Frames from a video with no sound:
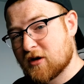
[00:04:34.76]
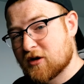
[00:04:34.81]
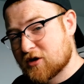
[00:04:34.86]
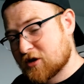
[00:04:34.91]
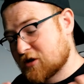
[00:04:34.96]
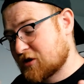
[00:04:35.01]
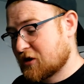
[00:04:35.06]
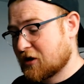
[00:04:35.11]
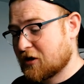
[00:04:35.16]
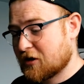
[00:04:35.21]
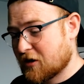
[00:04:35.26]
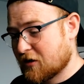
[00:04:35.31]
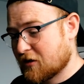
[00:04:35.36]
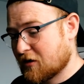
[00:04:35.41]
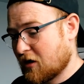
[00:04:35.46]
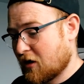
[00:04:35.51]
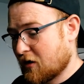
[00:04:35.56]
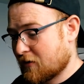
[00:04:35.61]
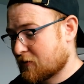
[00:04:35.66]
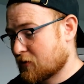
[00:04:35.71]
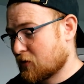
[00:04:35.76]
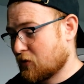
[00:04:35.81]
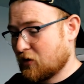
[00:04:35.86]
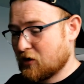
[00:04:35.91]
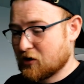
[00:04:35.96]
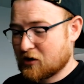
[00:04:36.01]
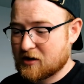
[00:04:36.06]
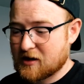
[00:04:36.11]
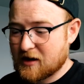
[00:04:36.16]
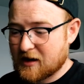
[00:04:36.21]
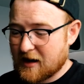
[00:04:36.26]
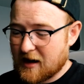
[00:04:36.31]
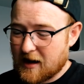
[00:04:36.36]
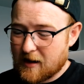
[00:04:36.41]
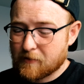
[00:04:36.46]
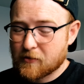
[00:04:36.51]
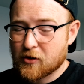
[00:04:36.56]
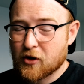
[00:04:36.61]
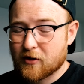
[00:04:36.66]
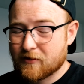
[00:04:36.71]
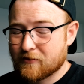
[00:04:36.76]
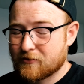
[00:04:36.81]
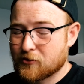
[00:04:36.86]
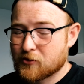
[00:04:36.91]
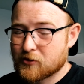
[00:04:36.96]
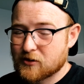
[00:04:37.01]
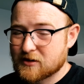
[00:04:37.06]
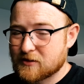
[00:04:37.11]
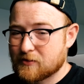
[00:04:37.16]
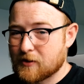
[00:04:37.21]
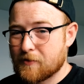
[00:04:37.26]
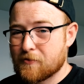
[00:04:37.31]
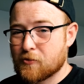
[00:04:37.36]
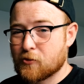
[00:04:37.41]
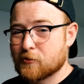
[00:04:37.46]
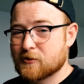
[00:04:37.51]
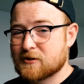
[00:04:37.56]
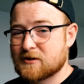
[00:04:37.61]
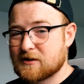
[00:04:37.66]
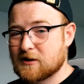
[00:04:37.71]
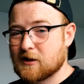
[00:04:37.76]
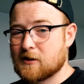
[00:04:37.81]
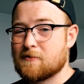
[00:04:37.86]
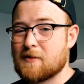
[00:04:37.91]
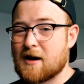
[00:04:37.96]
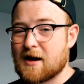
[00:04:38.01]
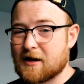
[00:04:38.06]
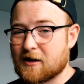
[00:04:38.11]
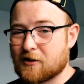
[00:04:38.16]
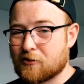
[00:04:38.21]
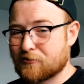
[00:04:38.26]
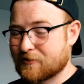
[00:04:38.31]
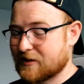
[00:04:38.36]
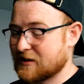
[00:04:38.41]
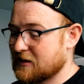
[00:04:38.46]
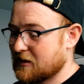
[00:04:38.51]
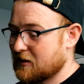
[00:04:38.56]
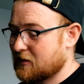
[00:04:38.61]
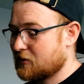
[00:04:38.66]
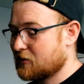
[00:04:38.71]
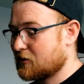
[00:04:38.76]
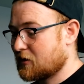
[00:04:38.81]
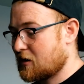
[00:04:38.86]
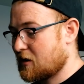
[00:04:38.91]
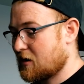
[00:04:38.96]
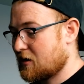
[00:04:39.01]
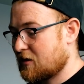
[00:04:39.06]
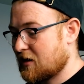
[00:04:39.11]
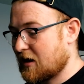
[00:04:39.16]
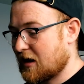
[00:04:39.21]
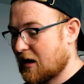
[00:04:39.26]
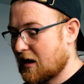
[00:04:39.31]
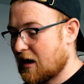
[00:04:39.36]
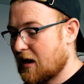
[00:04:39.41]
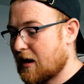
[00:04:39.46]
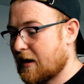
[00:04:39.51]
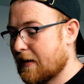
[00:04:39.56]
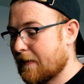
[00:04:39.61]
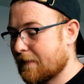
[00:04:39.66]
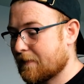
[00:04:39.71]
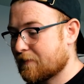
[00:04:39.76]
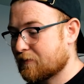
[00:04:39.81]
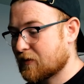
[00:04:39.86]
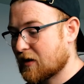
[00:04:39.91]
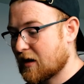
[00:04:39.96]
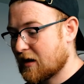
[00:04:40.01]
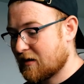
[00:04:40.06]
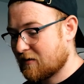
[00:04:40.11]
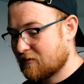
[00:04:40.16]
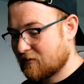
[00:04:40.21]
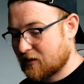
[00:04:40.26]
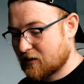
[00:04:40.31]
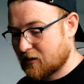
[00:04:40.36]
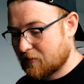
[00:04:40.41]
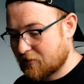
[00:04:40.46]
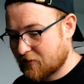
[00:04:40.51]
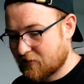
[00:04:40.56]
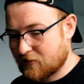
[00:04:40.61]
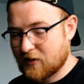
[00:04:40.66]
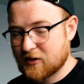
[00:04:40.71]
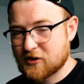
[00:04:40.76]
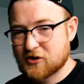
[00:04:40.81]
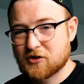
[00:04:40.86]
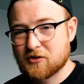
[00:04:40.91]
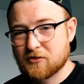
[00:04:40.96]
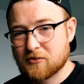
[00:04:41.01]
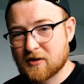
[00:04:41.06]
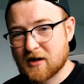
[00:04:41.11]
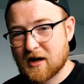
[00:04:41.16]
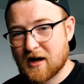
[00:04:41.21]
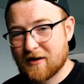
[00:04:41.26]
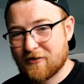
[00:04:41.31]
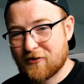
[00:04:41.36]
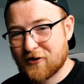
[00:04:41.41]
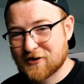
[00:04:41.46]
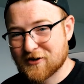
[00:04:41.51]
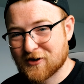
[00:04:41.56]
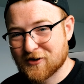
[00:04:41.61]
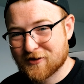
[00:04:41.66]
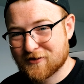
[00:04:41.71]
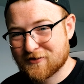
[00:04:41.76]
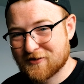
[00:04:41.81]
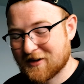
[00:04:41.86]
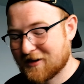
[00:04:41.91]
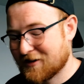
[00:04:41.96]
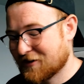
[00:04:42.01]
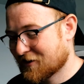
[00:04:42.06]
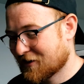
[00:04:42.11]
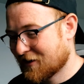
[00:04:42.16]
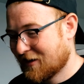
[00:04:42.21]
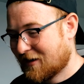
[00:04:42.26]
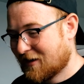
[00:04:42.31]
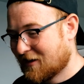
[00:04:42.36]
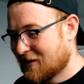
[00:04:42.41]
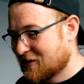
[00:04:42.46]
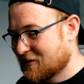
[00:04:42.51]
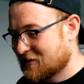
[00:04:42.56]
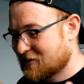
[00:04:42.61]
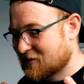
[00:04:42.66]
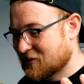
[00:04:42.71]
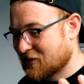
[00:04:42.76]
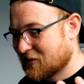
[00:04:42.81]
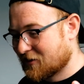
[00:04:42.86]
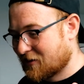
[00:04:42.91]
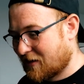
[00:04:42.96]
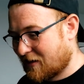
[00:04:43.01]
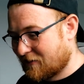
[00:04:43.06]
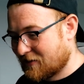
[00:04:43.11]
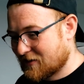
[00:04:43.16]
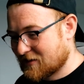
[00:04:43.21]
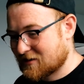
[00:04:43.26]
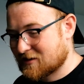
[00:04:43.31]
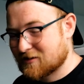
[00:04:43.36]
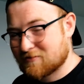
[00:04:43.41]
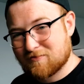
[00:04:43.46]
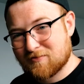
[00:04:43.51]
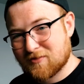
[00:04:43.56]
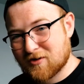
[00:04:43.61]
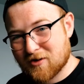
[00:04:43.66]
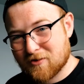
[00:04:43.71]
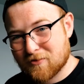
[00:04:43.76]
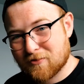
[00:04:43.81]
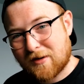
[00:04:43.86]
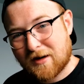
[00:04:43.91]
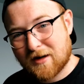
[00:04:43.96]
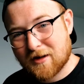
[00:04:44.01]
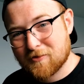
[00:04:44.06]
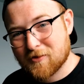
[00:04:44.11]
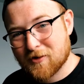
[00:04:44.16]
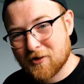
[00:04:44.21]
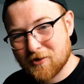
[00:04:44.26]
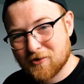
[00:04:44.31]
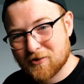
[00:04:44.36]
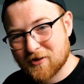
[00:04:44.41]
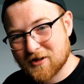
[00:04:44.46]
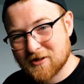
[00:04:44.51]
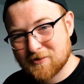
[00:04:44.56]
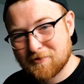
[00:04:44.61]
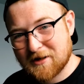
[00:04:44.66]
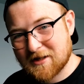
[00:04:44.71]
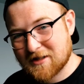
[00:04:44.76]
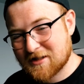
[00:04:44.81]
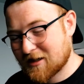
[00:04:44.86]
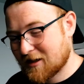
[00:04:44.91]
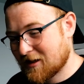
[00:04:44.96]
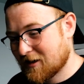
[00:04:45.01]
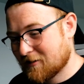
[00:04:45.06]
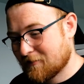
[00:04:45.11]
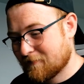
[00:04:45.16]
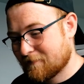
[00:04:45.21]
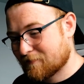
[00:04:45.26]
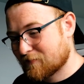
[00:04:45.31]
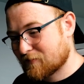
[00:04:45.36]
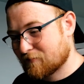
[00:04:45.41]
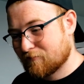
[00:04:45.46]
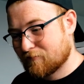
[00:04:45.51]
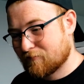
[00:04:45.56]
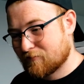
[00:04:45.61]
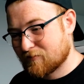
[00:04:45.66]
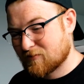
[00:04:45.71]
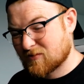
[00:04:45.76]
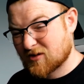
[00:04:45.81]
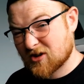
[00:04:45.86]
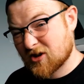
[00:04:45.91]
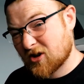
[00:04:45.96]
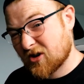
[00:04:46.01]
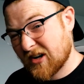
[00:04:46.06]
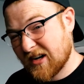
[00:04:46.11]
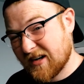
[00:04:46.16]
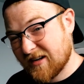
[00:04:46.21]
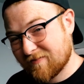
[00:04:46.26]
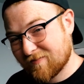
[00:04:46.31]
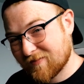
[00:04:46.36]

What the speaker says: Just so you know, the overall look that I am going for is a more cinematic, gritty look than a very professional car photography look. So if it's not really what you're expecting, I'm sorry.